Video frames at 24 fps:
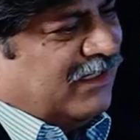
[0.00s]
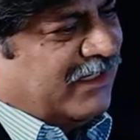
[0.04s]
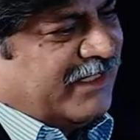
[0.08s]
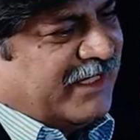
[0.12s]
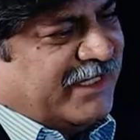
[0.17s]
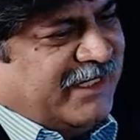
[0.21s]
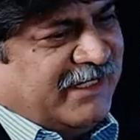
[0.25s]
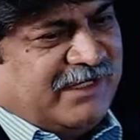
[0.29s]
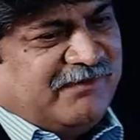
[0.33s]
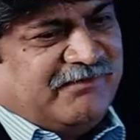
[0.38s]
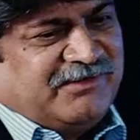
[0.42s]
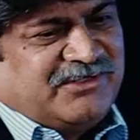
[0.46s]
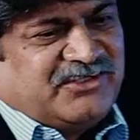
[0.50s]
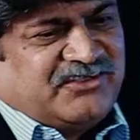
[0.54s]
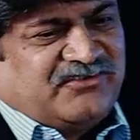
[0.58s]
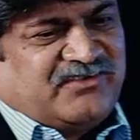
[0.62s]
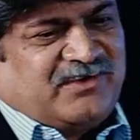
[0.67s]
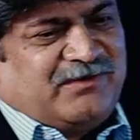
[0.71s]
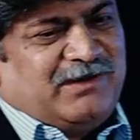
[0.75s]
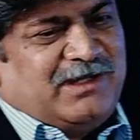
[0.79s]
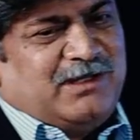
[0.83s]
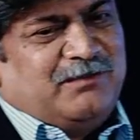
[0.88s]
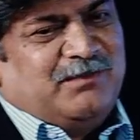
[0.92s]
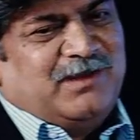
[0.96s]
key which is
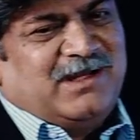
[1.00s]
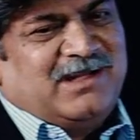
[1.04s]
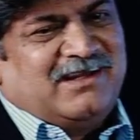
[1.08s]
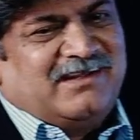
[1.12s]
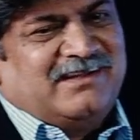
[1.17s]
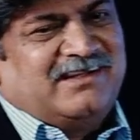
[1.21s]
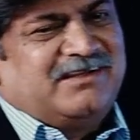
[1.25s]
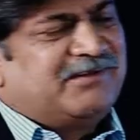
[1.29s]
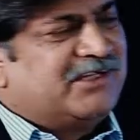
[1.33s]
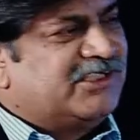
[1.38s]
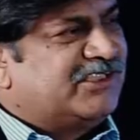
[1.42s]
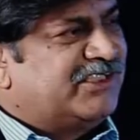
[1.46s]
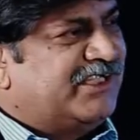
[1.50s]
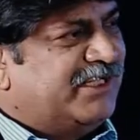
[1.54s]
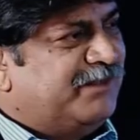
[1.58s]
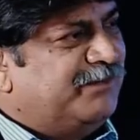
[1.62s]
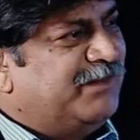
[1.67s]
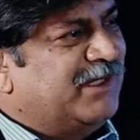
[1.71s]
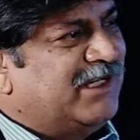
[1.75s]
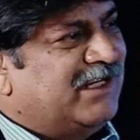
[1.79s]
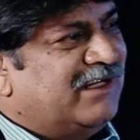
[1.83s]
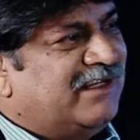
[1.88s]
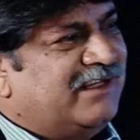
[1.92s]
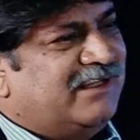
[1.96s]
available on your
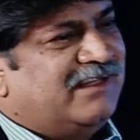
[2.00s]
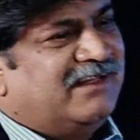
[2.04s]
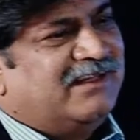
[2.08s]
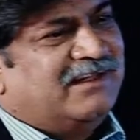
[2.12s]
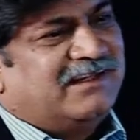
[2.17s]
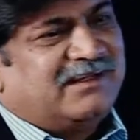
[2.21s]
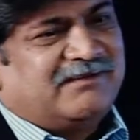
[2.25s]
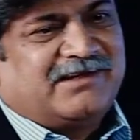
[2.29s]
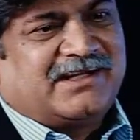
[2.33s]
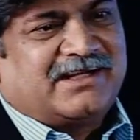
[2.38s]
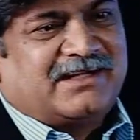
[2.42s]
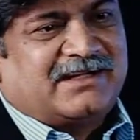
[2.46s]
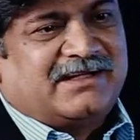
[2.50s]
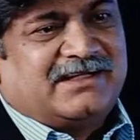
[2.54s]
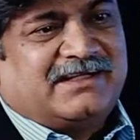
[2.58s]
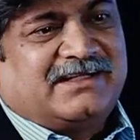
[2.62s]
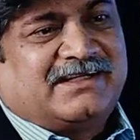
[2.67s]
table in your